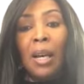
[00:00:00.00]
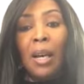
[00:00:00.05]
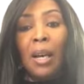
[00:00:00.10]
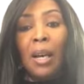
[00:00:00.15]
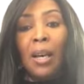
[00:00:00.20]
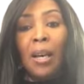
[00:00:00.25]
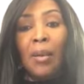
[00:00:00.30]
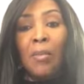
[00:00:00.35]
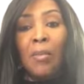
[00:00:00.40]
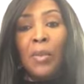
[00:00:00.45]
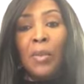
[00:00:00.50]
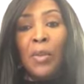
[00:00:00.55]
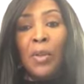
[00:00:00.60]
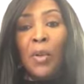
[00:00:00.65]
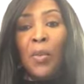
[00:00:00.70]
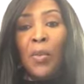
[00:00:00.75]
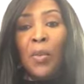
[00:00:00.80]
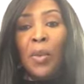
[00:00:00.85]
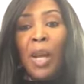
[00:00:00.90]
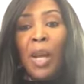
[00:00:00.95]

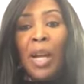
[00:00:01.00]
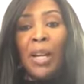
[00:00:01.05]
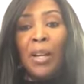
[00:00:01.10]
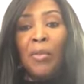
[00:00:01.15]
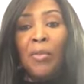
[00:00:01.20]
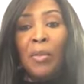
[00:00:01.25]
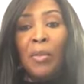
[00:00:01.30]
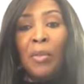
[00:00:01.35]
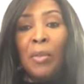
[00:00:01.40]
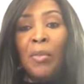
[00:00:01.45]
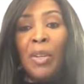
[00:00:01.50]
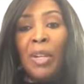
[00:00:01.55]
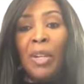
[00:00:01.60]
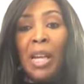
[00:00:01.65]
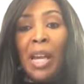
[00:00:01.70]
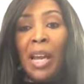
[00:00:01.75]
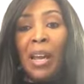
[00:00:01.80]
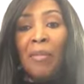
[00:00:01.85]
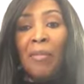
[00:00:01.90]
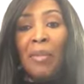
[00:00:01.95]
I come from a
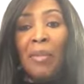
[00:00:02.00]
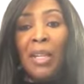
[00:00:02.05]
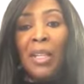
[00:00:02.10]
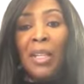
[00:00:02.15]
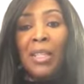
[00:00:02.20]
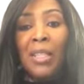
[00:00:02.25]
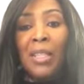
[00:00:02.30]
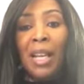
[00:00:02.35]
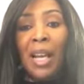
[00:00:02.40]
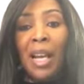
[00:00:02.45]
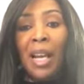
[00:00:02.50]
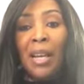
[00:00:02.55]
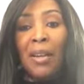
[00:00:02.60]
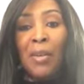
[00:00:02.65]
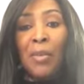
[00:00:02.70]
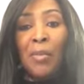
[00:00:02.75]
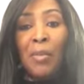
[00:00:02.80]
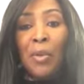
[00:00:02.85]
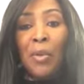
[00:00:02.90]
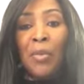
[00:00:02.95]
very athletic side
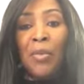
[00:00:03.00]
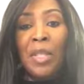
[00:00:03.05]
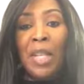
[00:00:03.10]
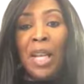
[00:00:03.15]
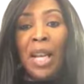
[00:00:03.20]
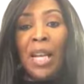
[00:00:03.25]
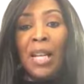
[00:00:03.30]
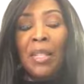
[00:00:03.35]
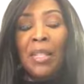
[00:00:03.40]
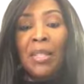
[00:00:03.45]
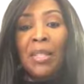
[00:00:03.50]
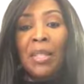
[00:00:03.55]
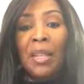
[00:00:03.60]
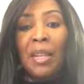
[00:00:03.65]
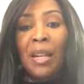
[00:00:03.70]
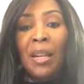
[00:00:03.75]
on both sides.